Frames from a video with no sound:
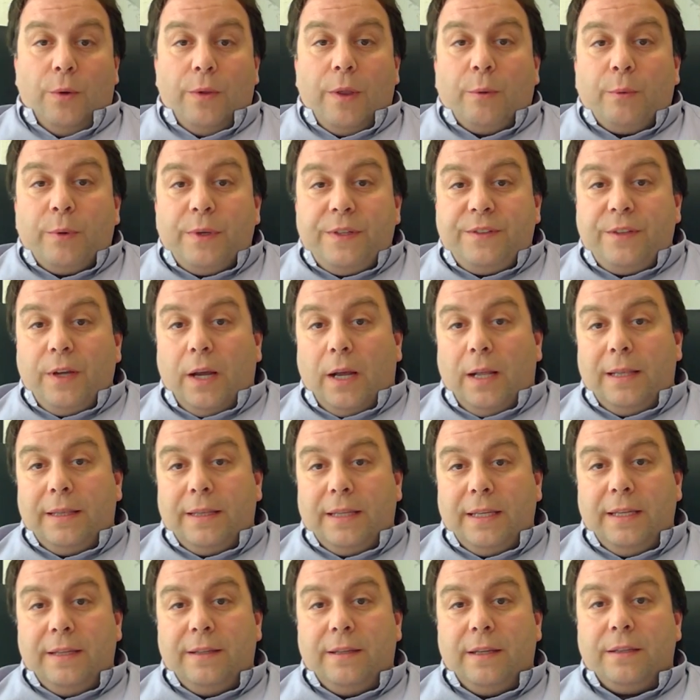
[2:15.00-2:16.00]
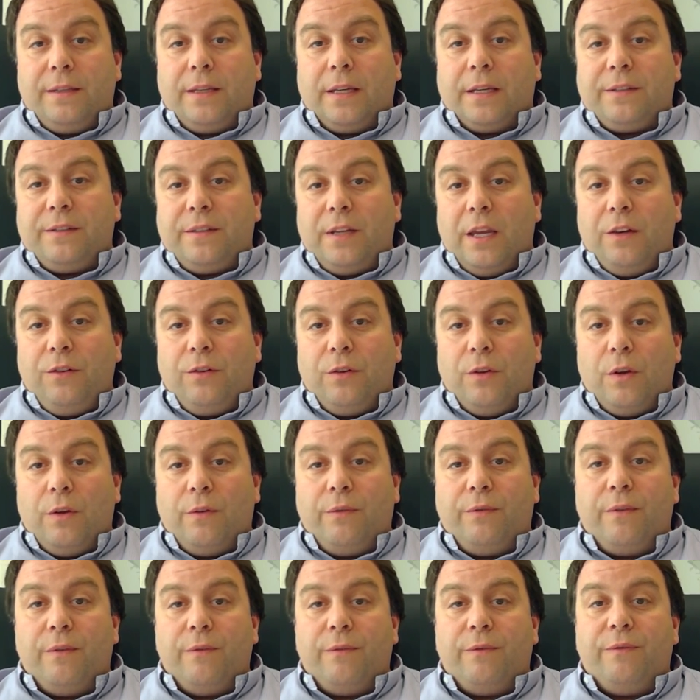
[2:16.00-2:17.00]
So the result is the taxation
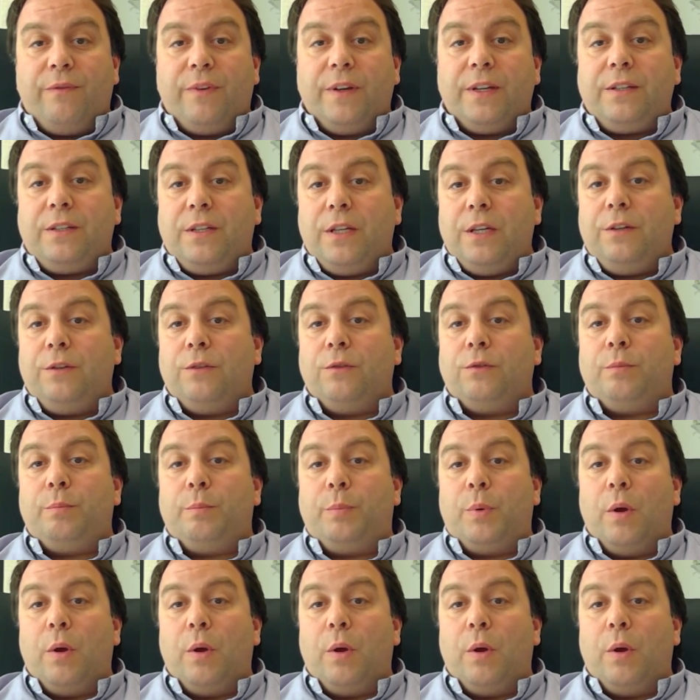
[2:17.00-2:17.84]
of fictitious